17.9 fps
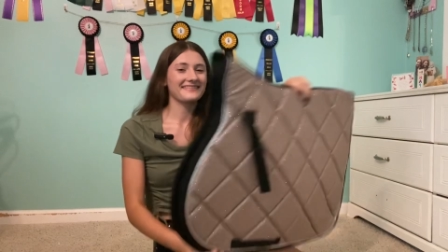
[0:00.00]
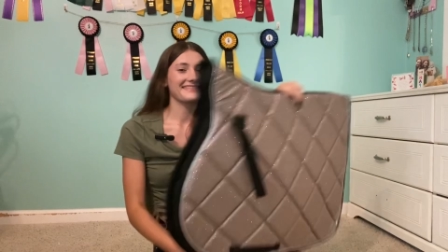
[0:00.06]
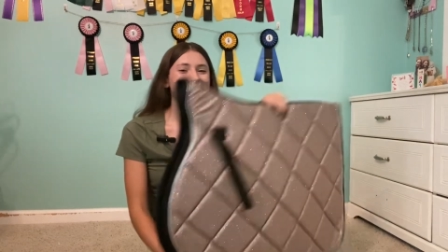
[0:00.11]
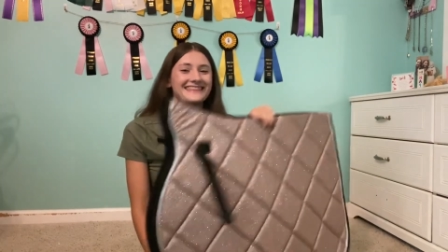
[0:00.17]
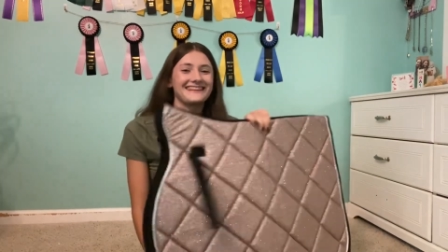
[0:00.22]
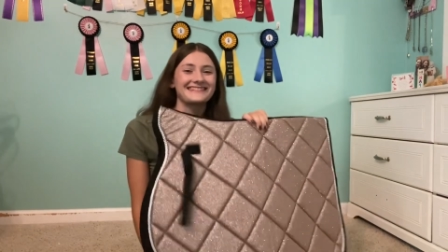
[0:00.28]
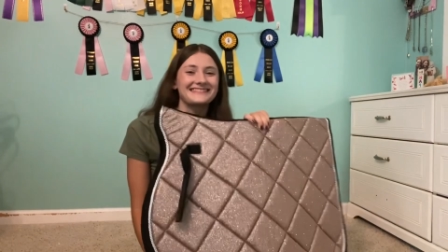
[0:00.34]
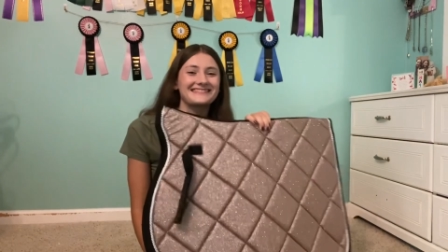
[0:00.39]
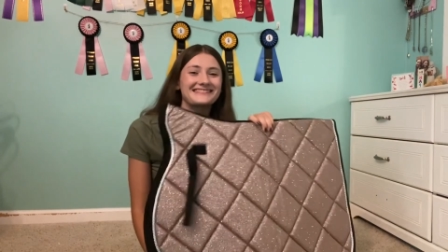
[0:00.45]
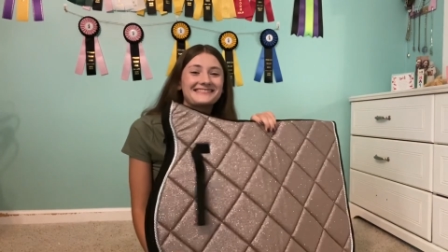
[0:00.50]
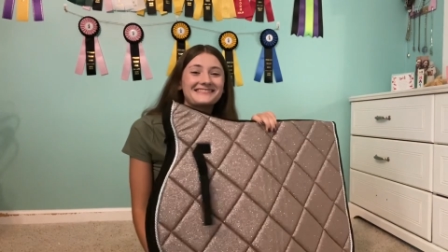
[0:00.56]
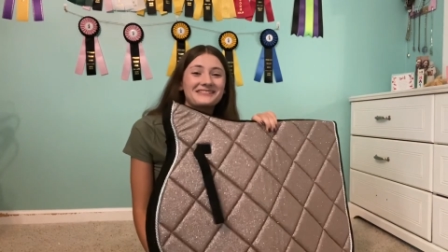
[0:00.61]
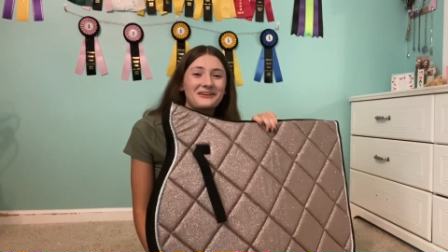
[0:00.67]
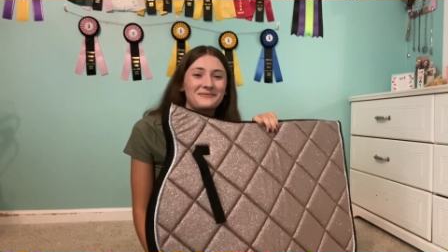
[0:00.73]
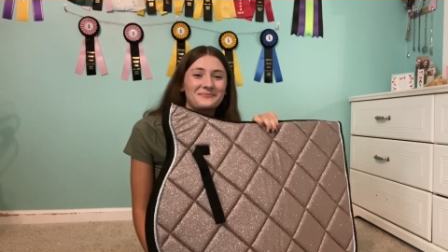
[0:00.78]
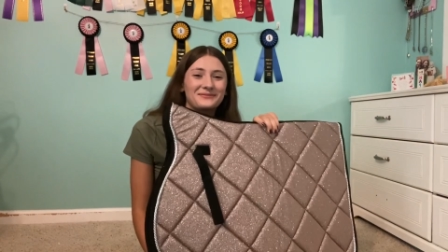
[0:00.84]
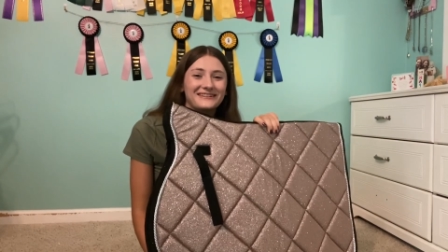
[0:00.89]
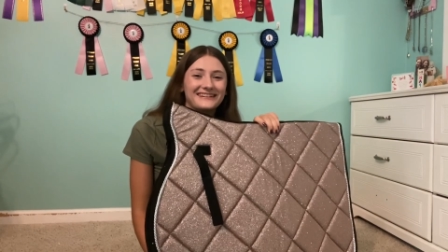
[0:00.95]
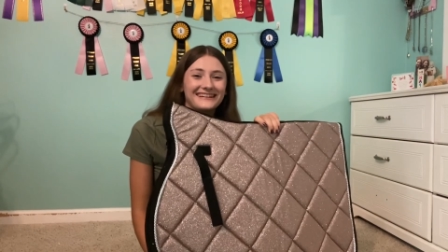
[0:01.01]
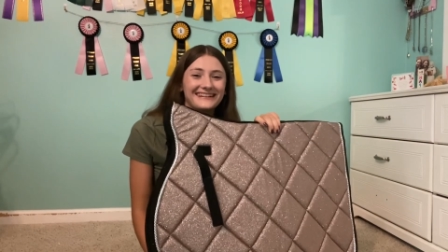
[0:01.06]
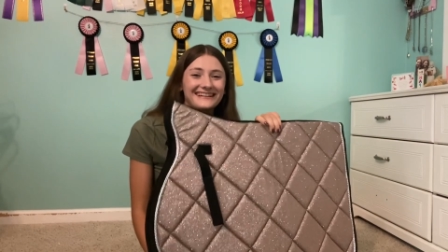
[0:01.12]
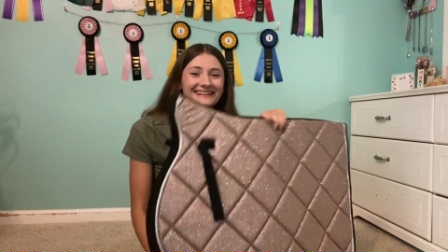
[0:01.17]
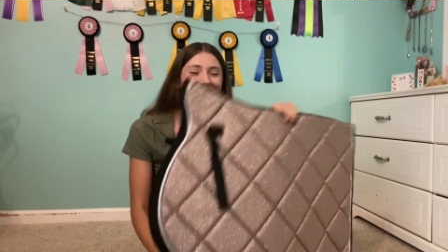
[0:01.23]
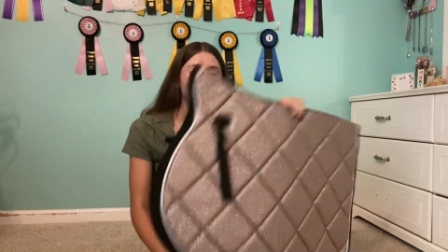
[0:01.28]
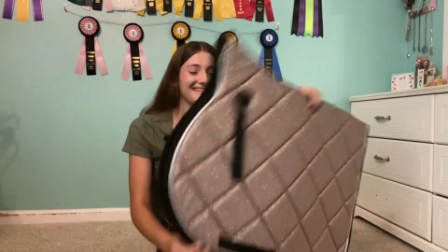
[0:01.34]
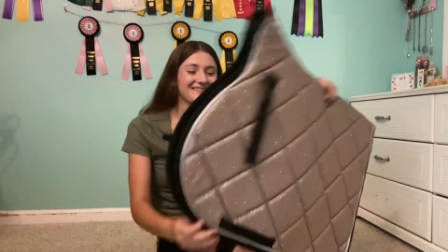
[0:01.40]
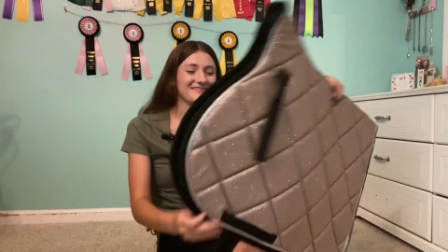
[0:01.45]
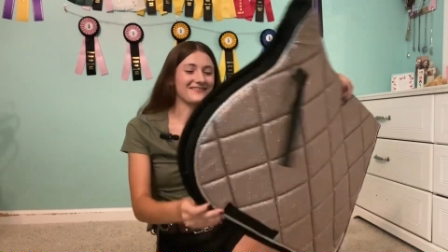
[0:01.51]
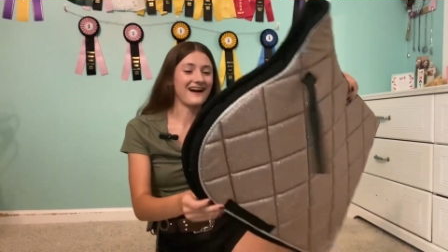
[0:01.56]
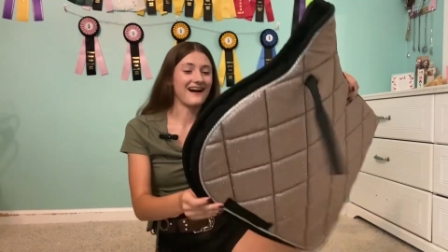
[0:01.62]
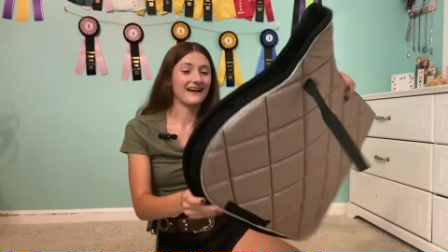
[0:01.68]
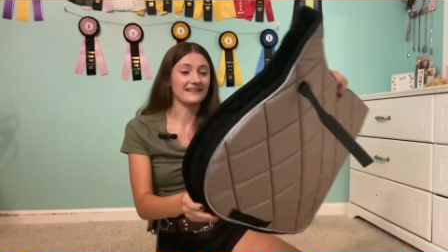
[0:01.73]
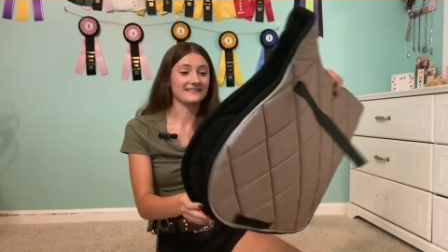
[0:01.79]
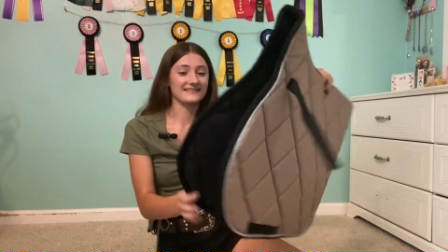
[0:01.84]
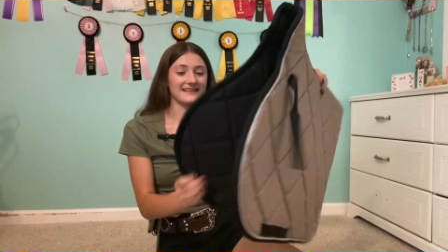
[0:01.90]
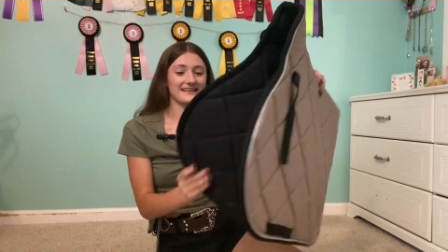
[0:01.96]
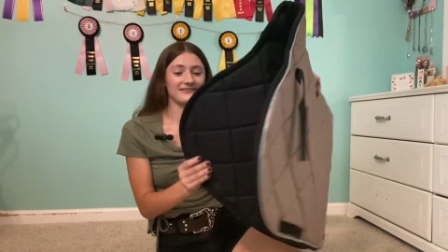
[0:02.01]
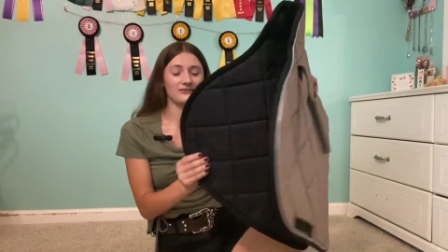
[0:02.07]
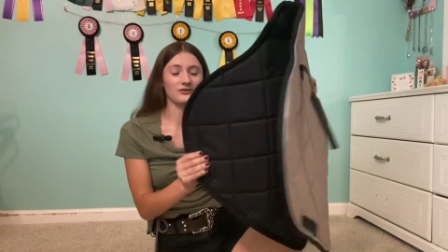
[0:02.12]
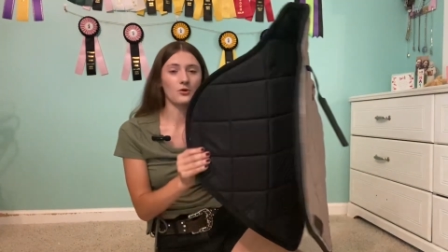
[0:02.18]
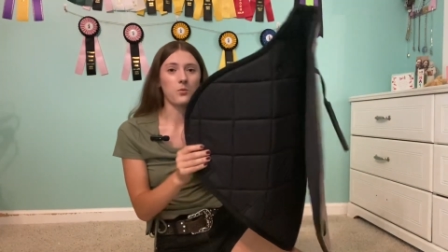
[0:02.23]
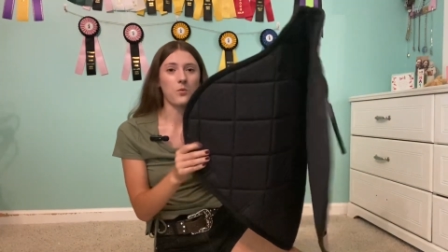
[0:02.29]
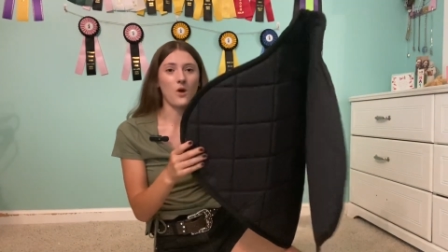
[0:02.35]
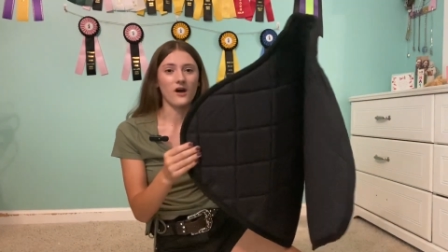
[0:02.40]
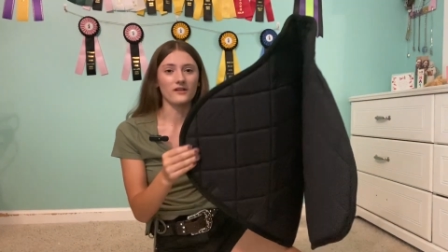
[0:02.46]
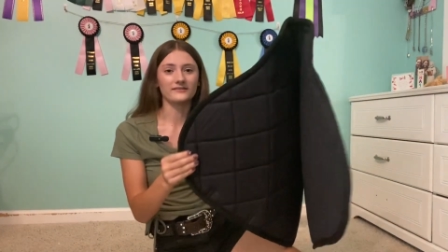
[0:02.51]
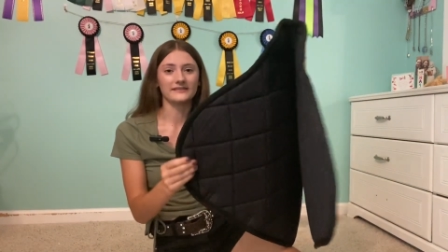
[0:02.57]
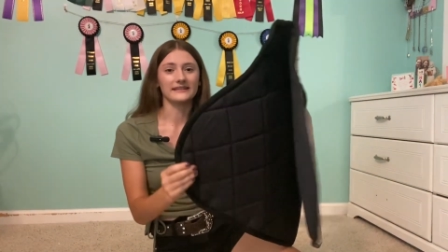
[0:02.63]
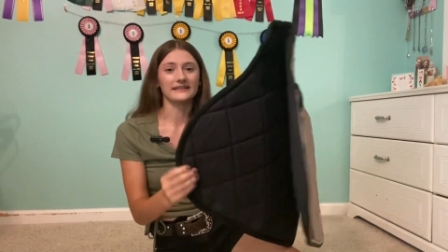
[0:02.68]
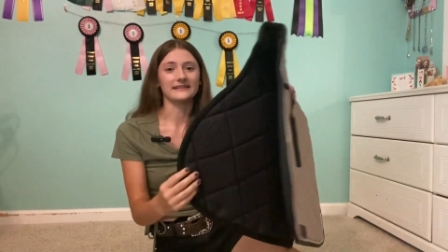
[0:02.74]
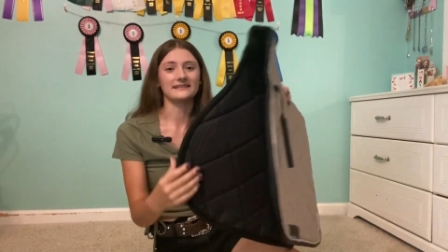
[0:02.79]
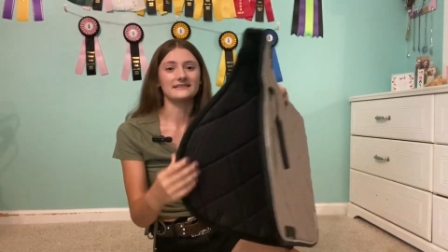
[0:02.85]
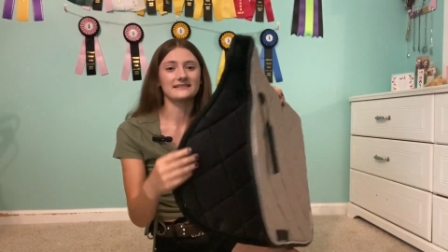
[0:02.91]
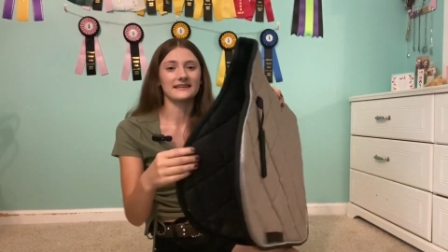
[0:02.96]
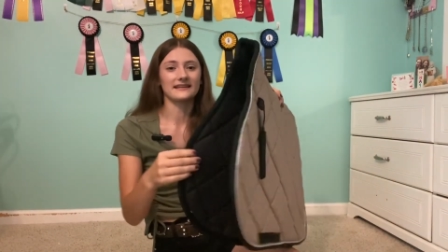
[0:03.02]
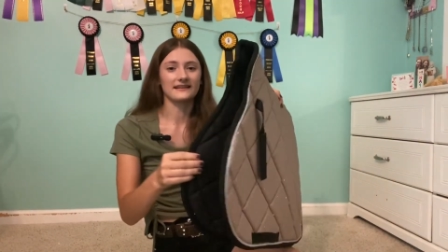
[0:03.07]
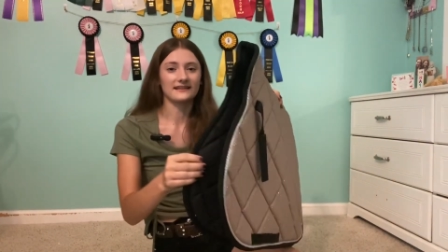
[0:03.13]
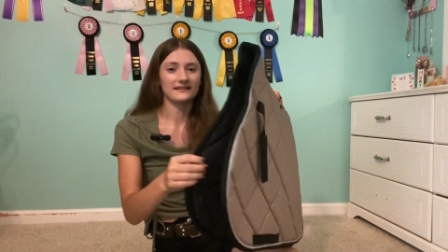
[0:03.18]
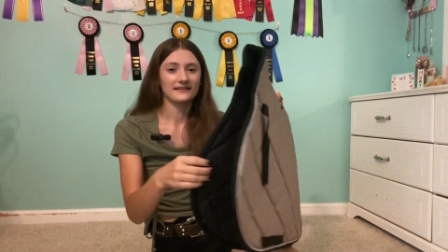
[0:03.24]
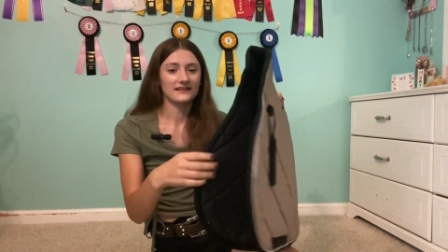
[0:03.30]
This is so pretty. You guys, and the quality, it's like